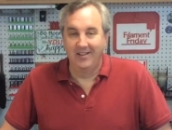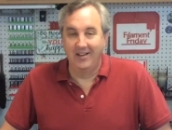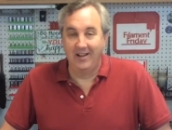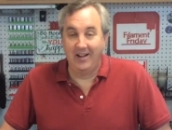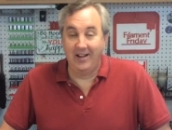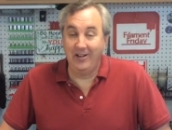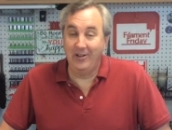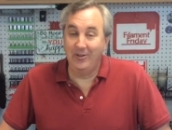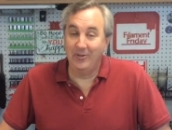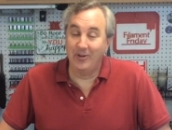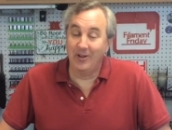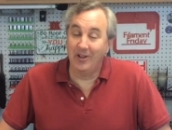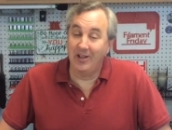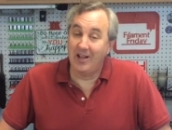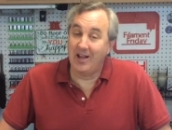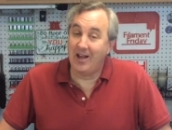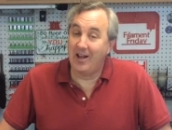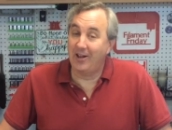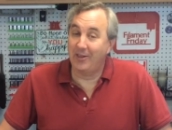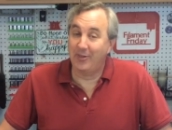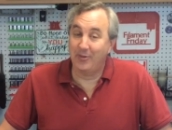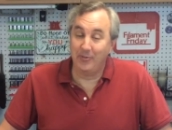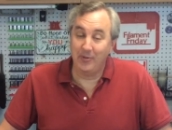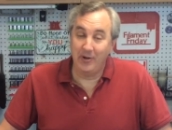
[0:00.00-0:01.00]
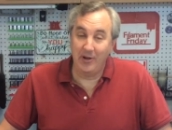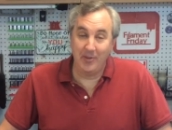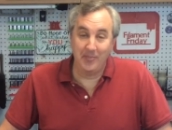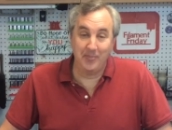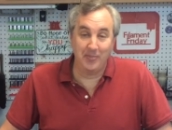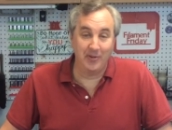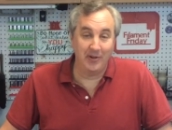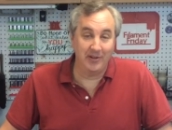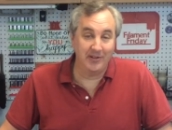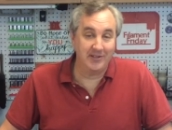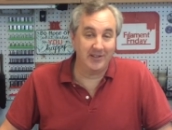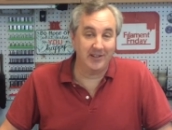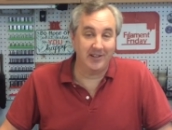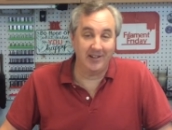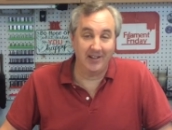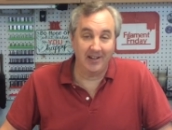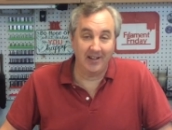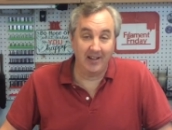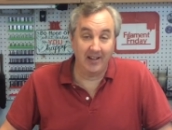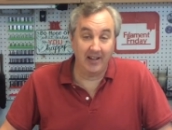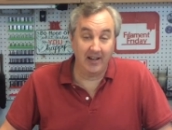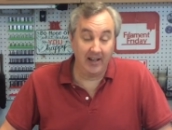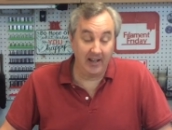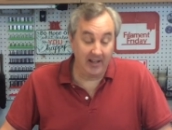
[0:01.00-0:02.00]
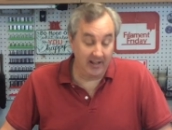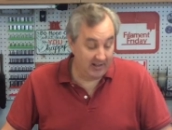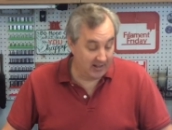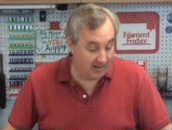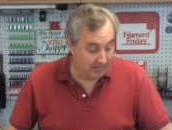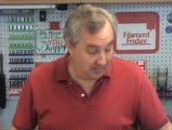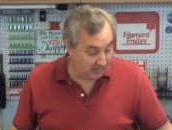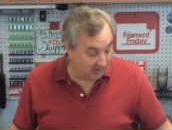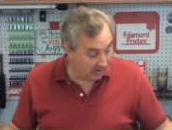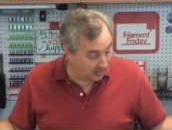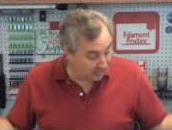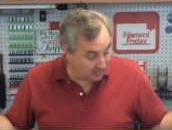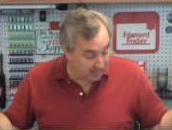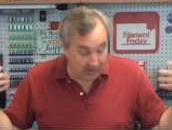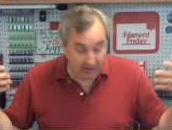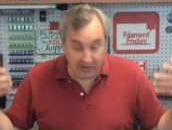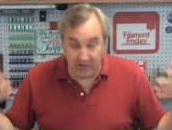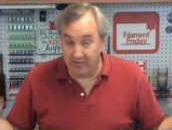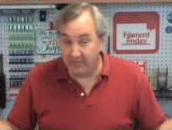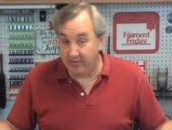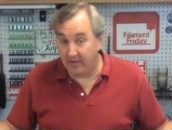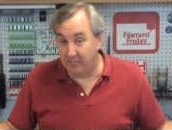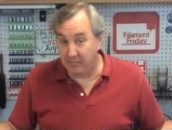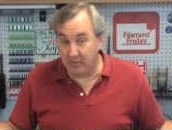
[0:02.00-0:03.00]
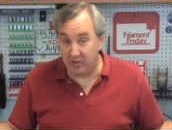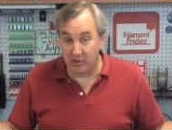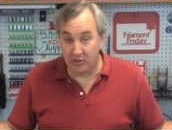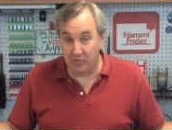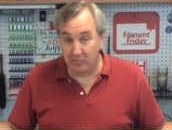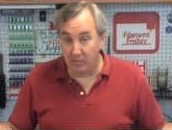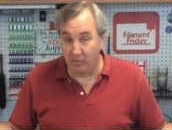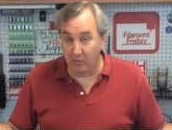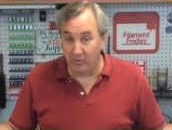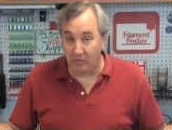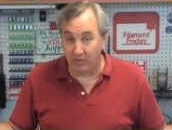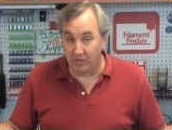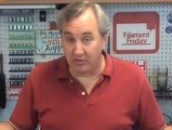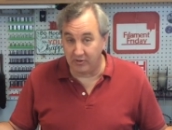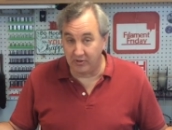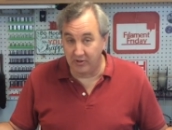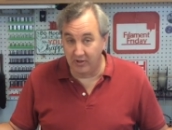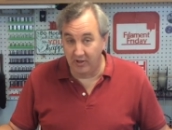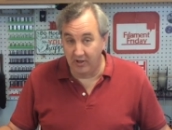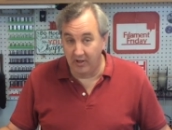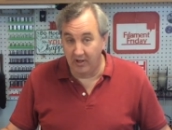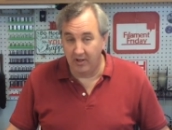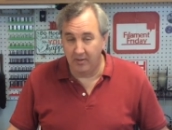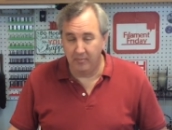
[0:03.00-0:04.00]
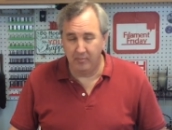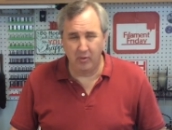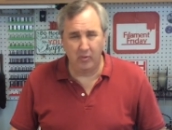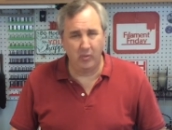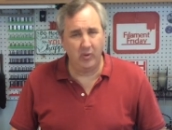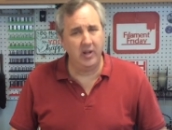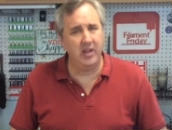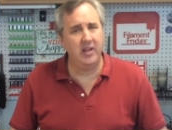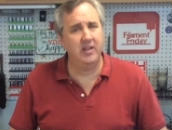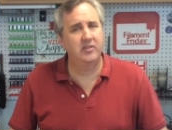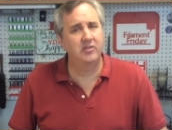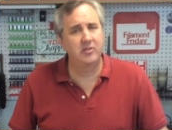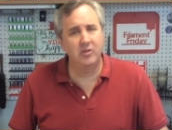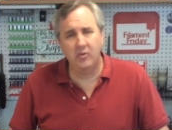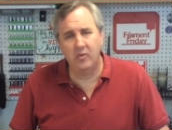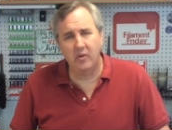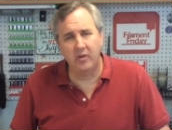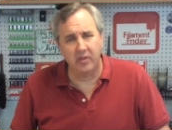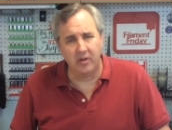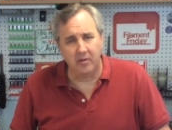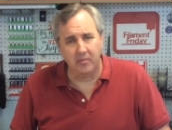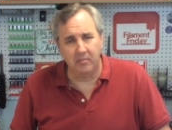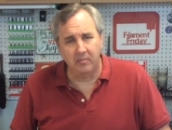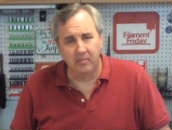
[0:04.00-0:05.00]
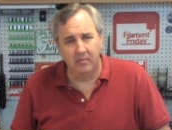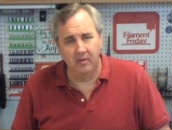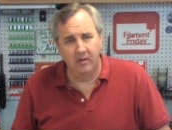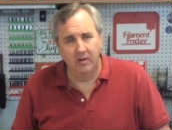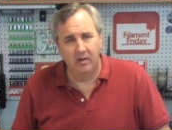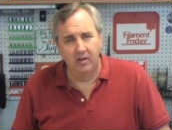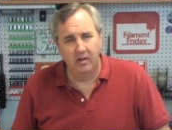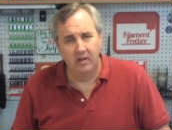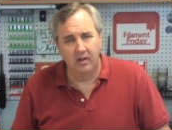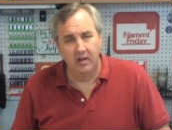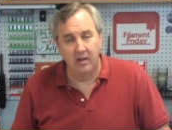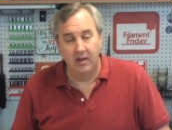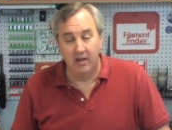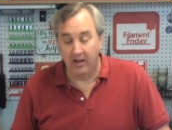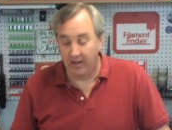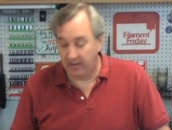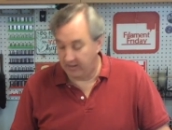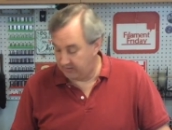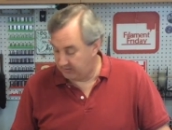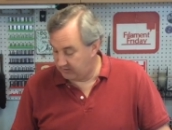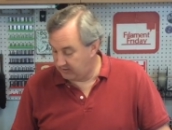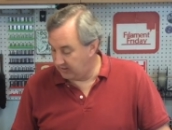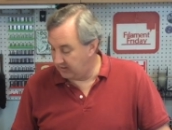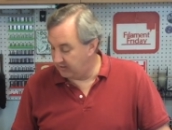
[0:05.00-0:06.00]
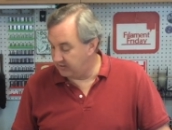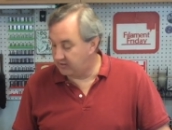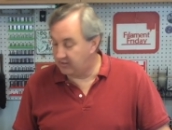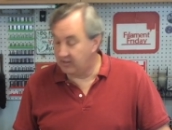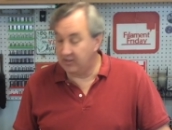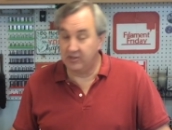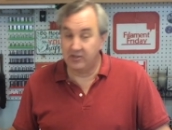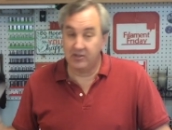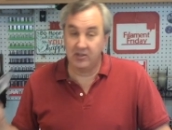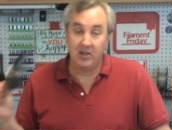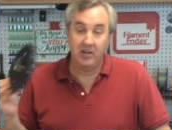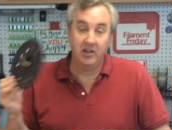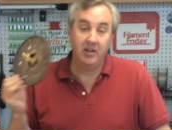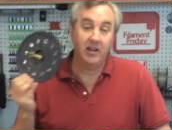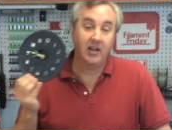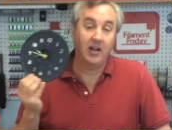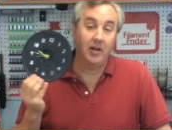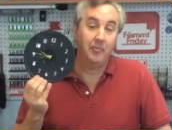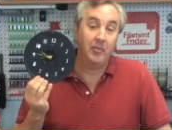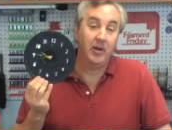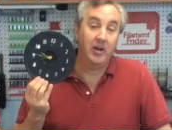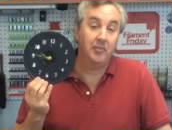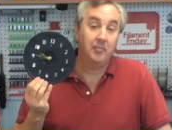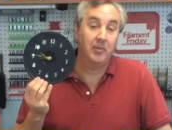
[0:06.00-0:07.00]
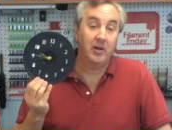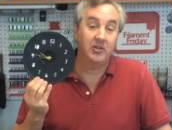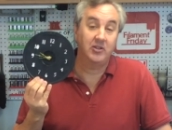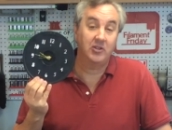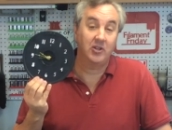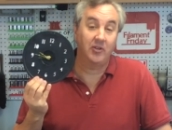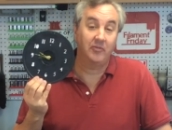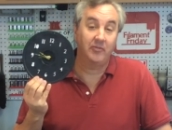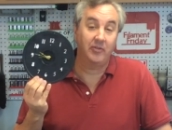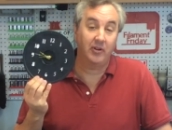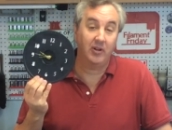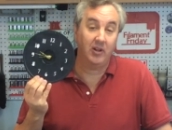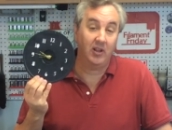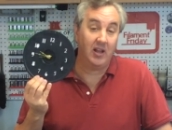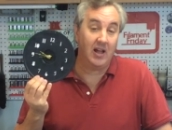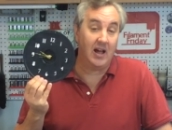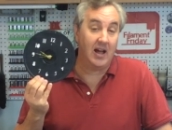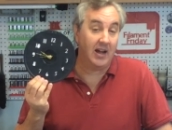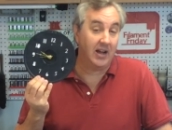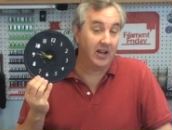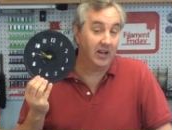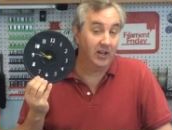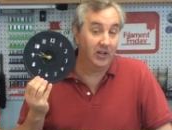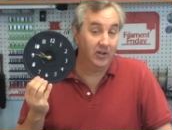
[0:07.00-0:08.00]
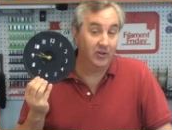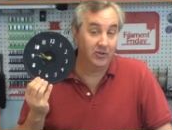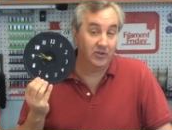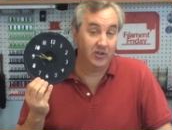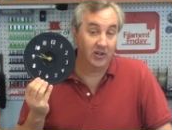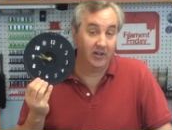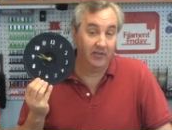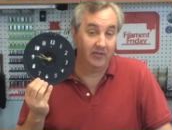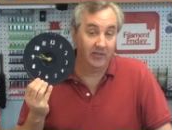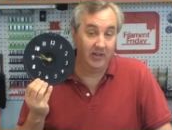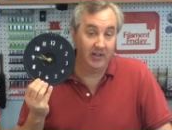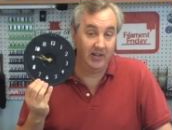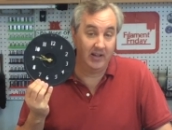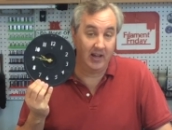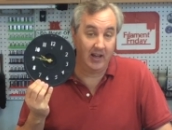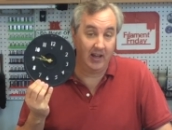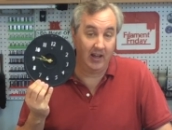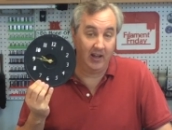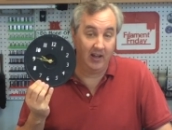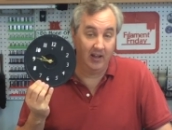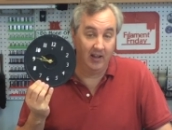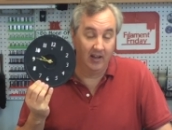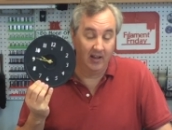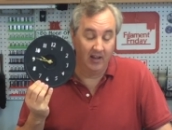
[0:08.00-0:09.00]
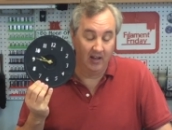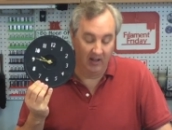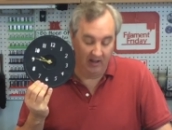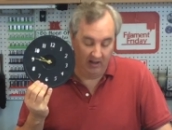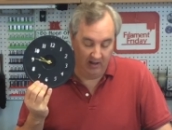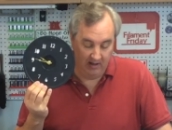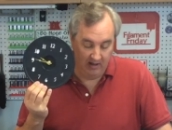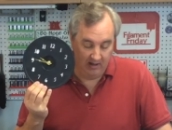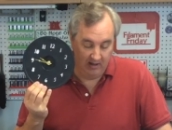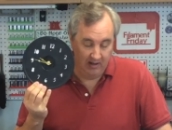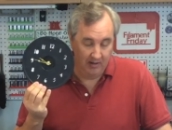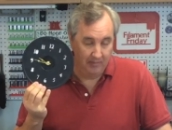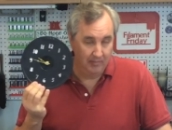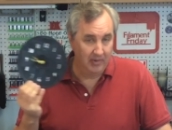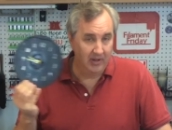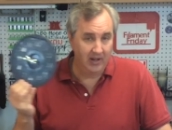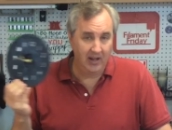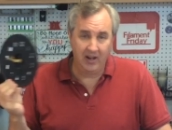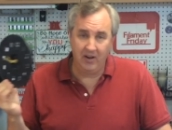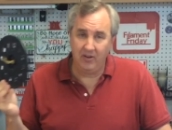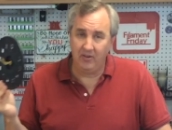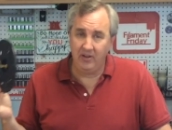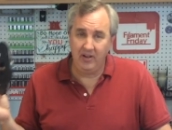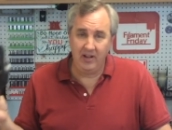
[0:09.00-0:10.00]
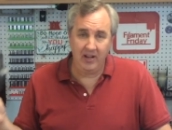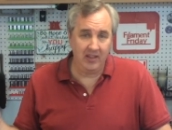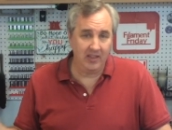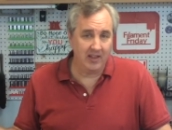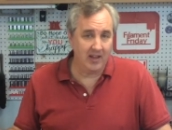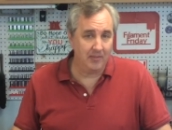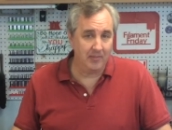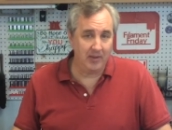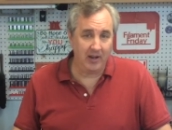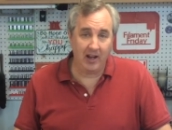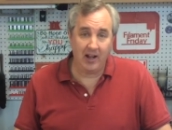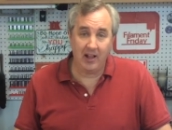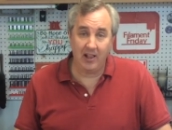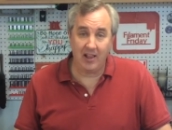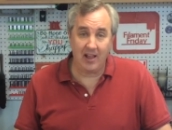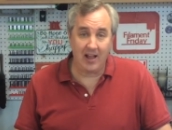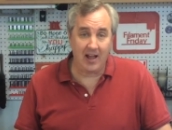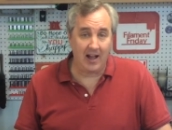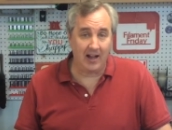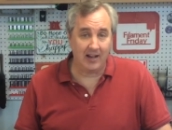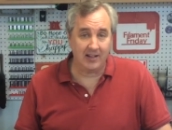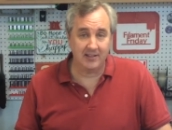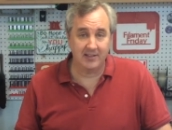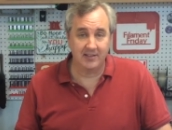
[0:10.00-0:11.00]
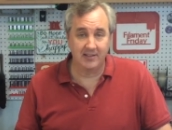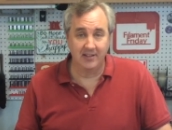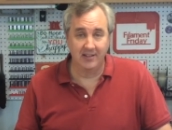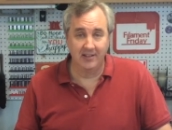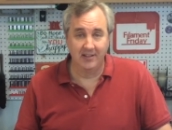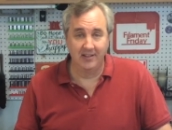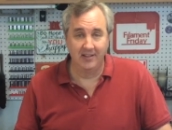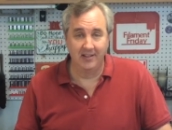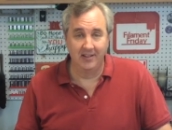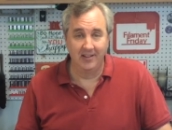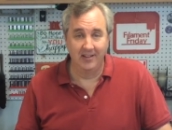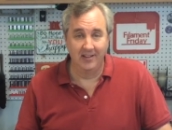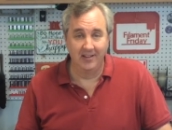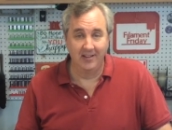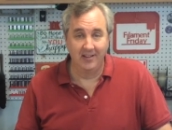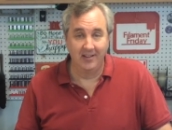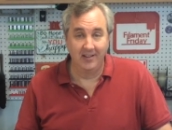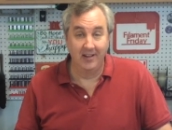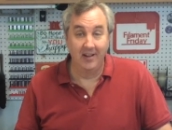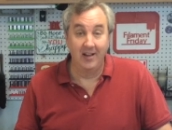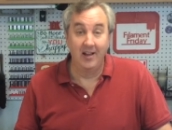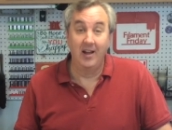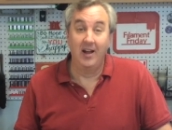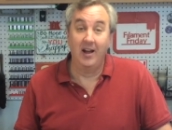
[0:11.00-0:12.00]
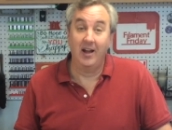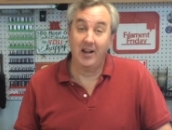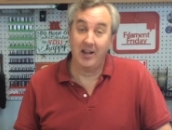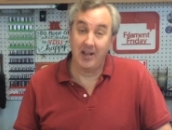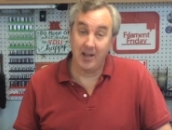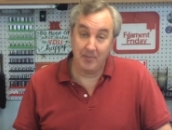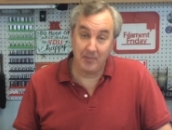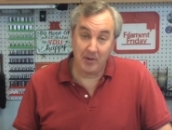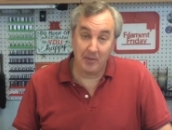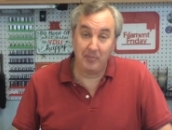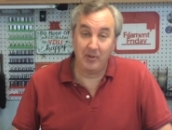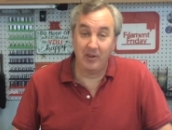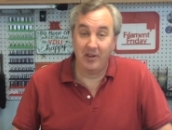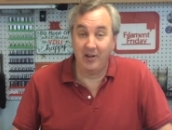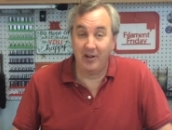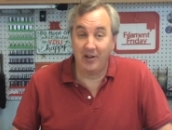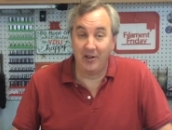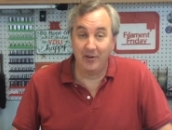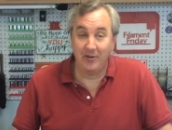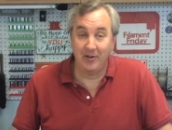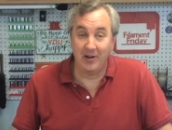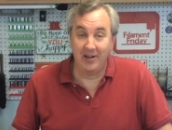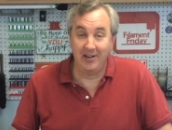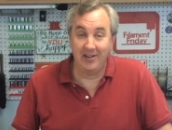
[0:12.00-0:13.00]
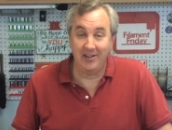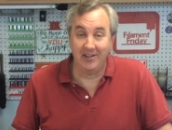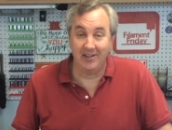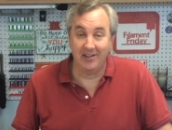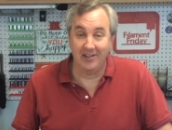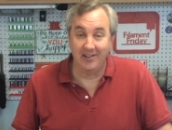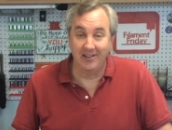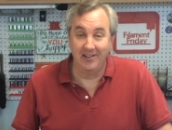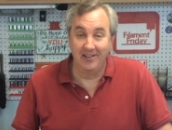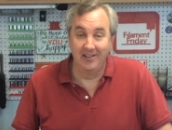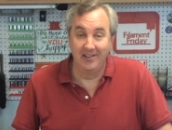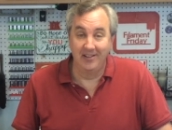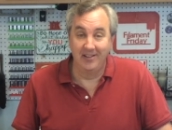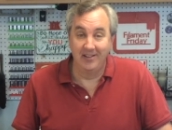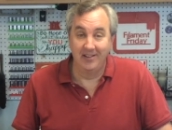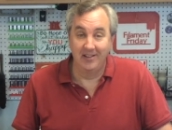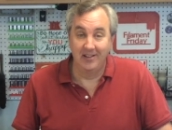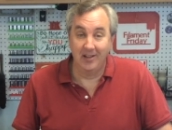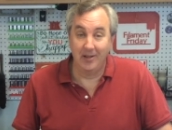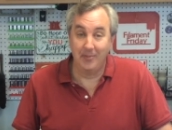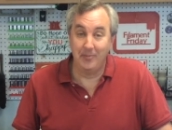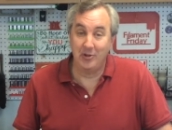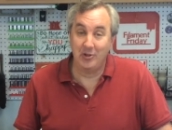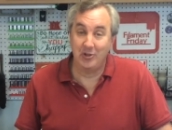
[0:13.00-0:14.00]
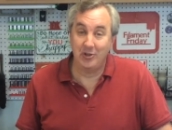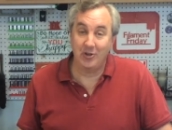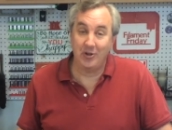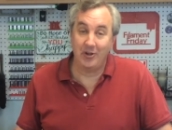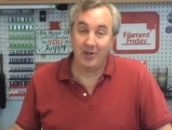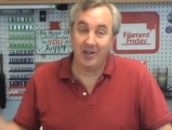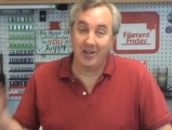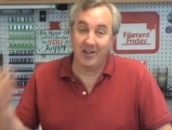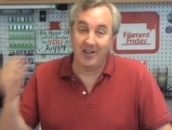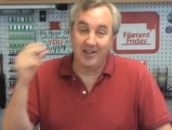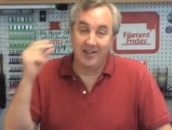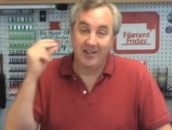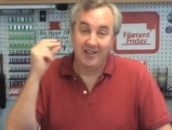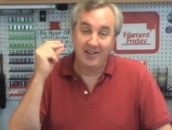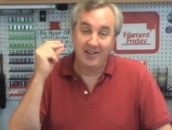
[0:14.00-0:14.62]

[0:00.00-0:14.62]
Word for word: I do a lot of 3D printing and I end up with a bunch of empty spools. But what do you do with them? On a CNC Sunday, I made myself a clock and I use it every day. But I don't need that many clocks. I came up with another idea. Let me show you.